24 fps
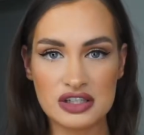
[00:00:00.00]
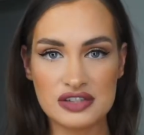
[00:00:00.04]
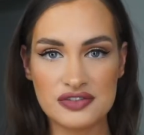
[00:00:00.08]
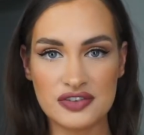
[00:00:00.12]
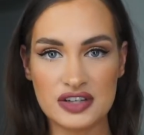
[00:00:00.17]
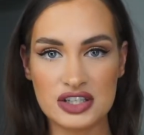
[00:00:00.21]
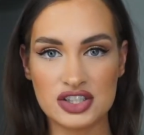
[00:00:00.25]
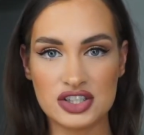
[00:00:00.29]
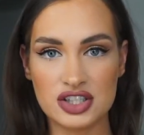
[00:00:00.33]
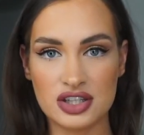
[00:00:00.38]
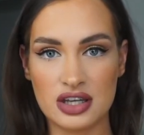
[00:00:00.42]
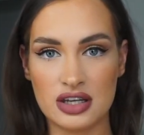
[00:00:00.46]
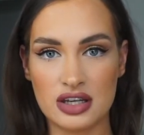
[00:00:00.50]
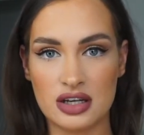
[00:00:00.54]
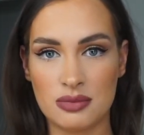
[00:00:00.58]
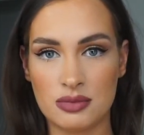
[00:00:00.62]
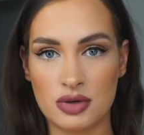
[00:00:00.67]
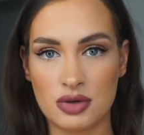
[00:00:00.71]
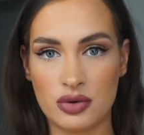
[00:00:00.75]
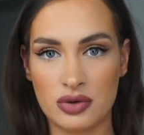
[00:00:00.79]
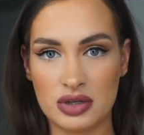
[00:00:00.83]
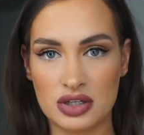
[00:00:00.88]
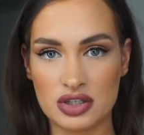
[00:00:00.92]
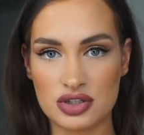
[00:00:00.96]
feature that I'm
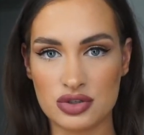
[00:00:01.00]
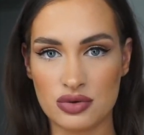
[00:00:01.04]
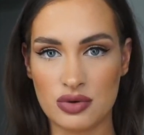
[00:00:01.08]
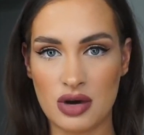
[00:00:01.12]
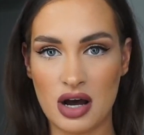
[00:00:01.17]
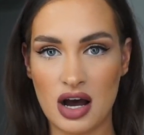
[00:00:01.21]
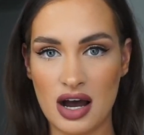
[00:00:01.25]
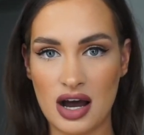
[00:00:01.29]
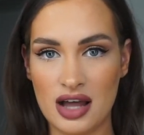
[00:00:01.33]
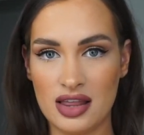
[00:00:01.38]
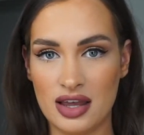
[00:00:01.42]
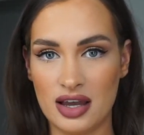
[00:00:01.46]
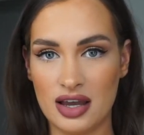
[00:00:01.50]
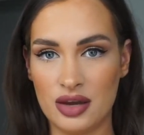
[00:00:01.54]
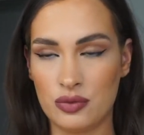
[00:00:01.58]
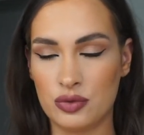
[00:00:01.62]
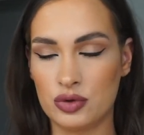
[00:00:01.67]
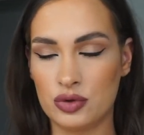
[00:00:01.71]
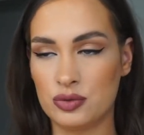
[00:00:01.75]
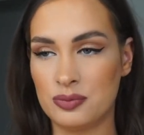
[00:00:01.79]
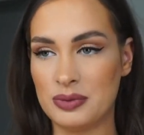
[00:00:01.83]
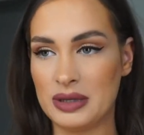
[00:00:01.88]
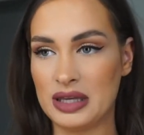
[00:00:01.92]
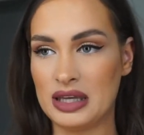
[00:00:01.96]
going to highlight
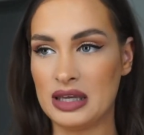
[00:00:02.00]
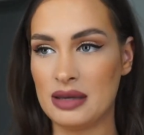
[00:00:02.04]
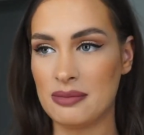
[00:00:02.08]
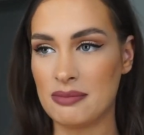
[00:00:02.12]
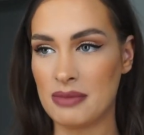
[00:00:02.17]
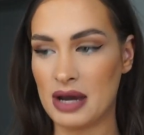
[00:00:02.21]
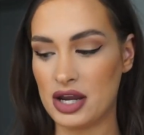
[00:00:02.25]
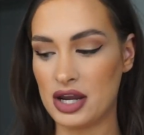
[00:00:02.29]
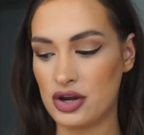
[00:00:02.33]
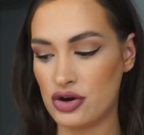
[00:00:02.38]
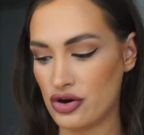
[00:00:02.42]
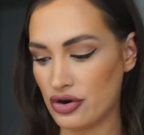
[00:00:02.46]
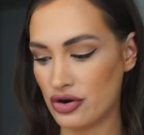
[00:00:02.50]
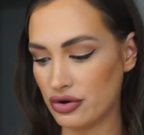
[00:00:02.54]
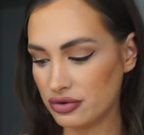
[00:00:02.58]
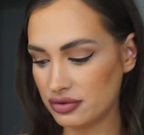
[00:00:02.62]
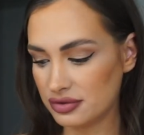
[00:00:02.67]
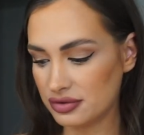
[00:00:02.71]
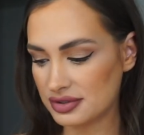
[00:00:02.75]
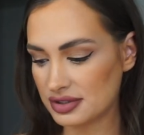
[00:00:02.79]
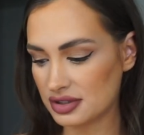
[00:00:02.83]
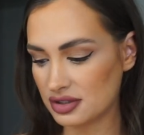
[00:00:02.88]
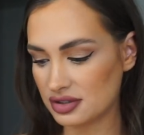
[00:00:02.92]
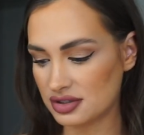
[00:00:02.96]
will be my nose.